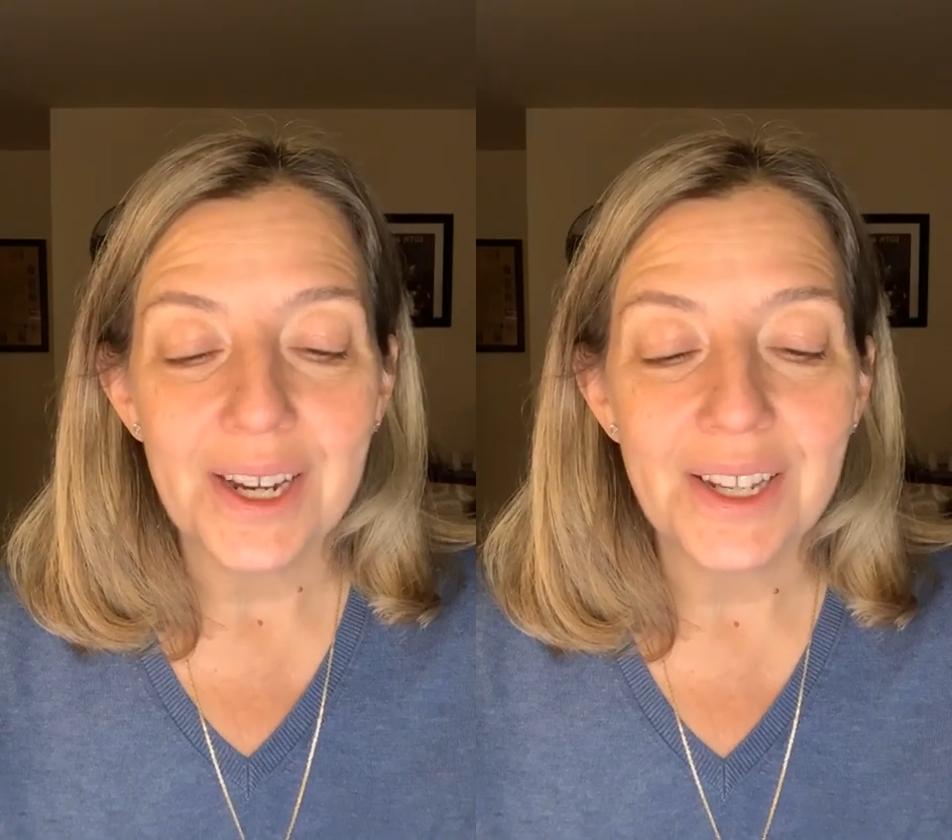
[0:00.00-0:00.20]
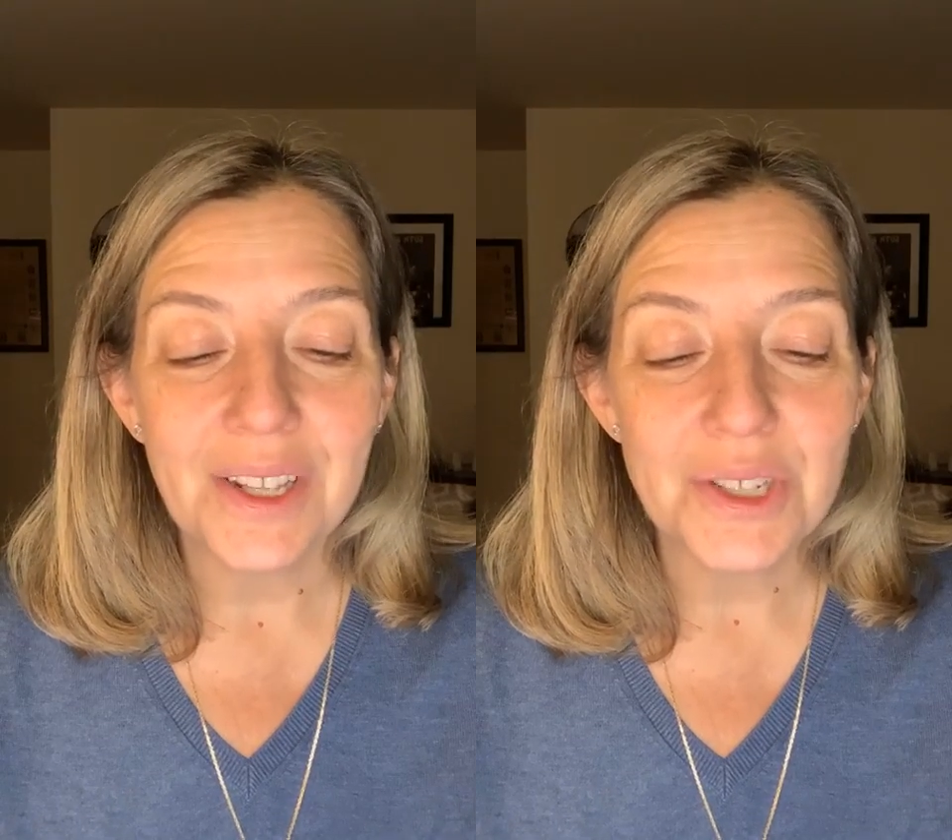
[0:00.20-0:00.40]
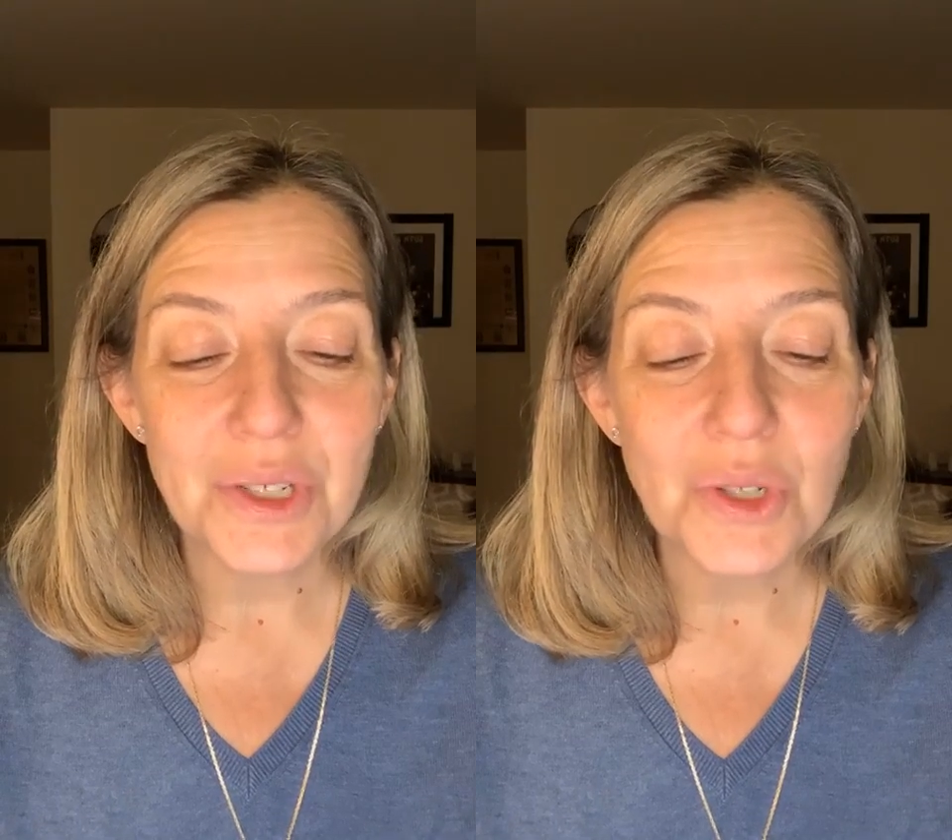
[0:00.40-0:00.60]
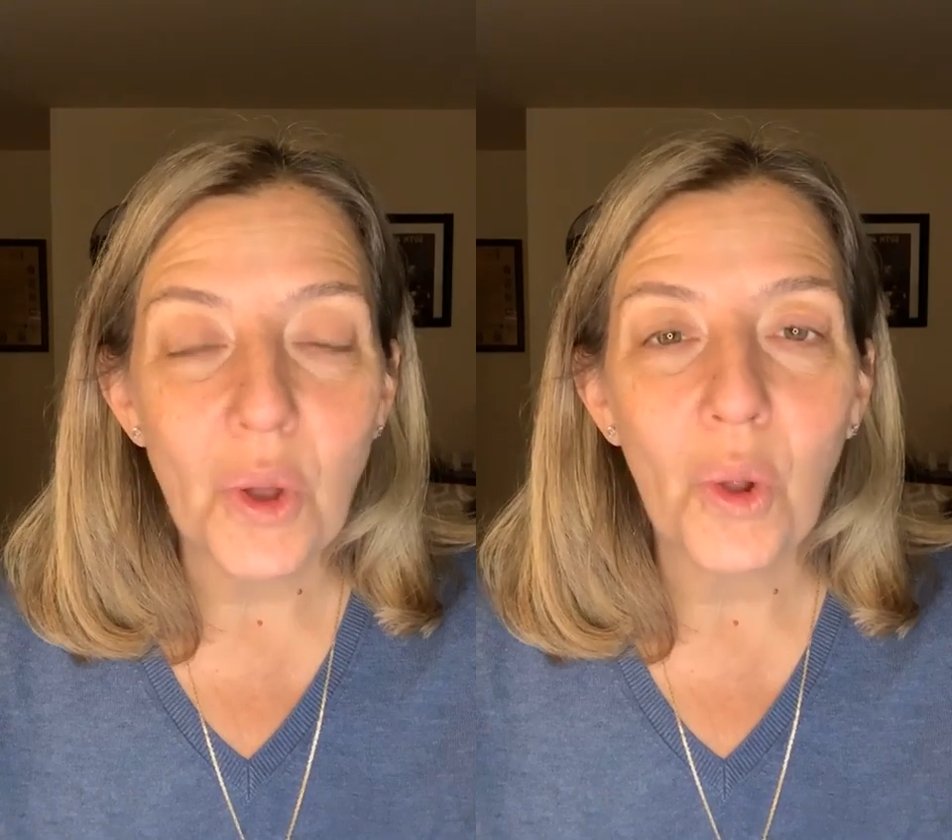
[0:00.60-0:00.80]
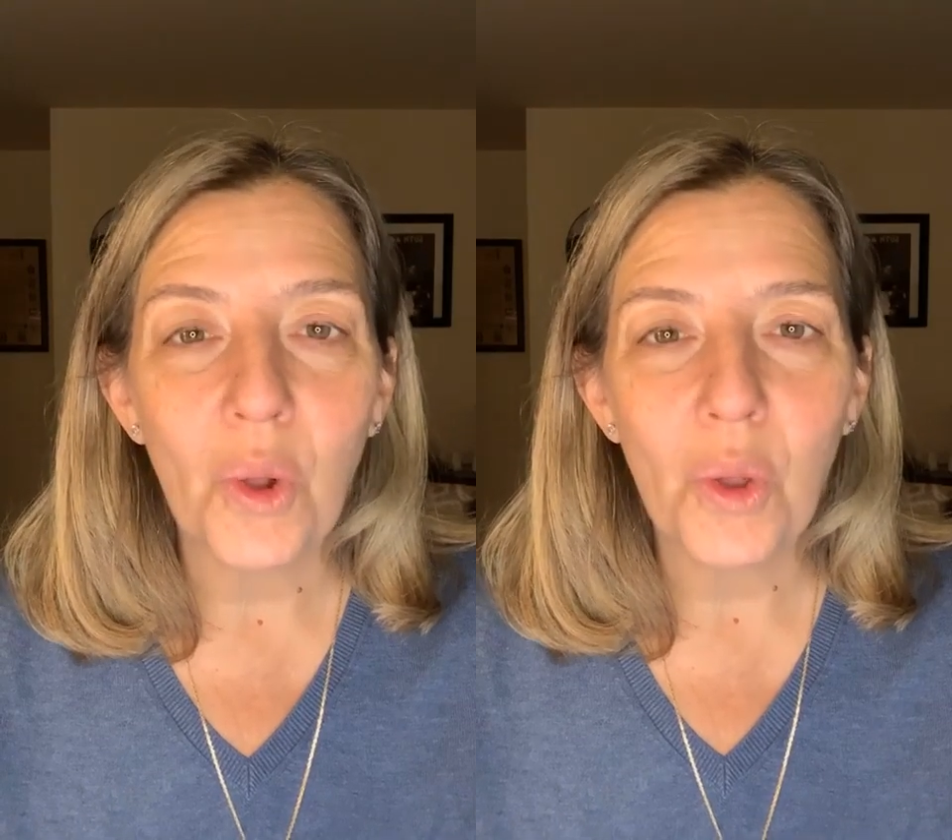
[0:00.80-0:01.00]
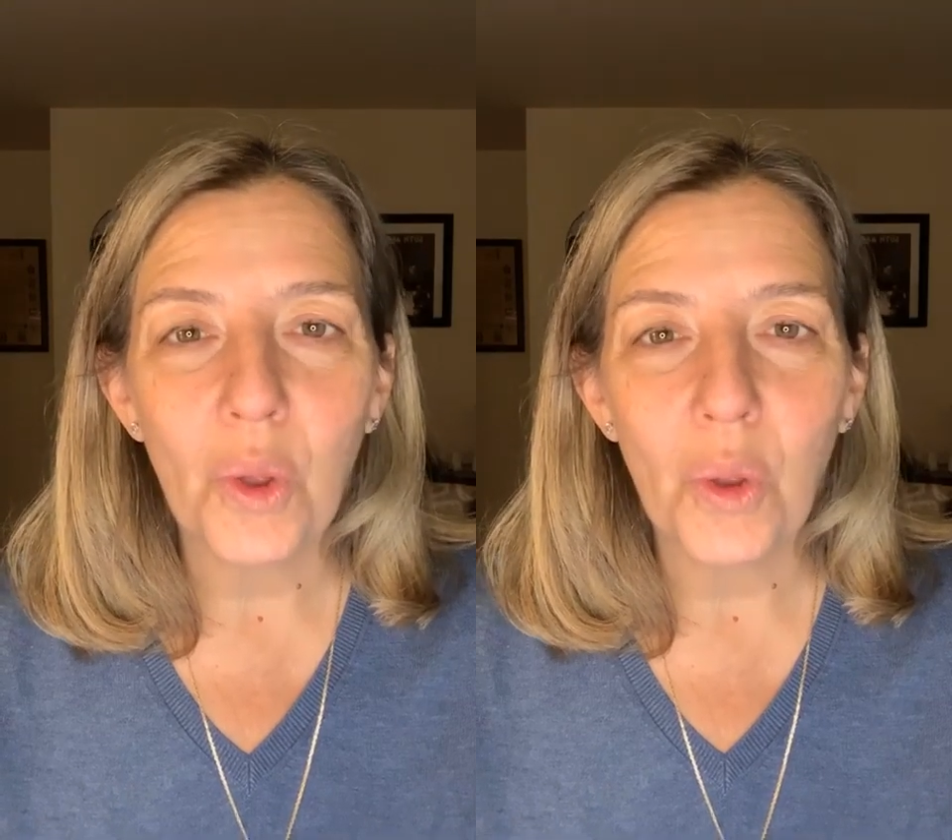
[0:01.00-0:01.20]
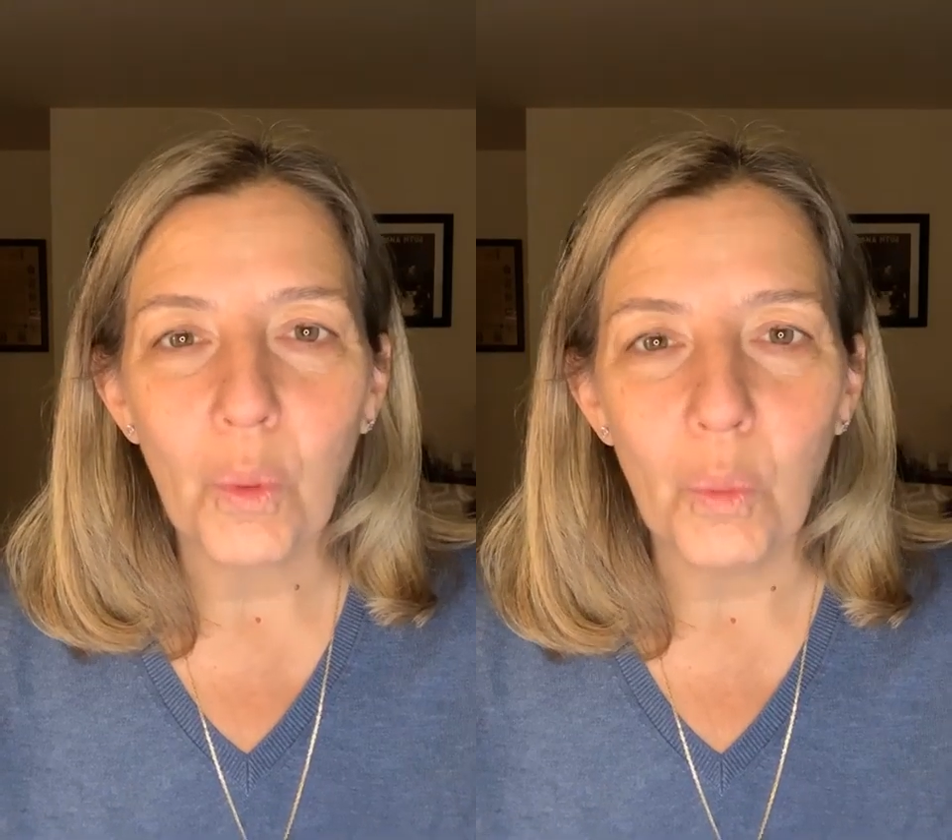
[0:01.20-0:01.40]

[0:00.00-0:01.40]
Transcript: in the soul